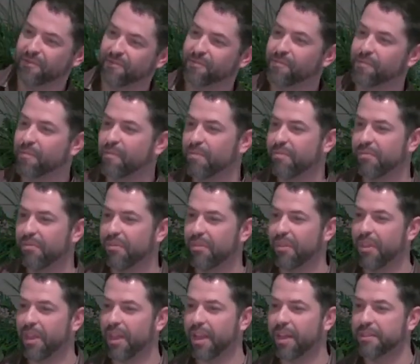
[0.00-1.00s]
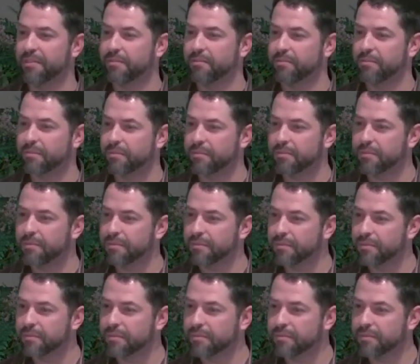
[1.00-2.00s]

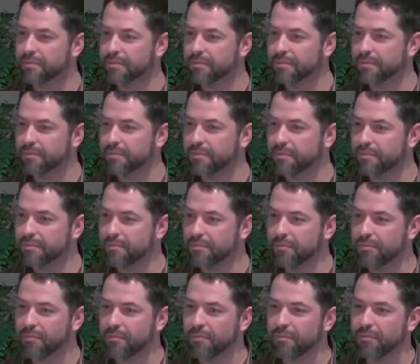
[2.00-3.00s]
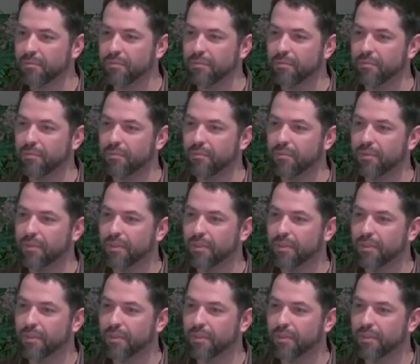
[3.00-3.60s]
Nobody speaks.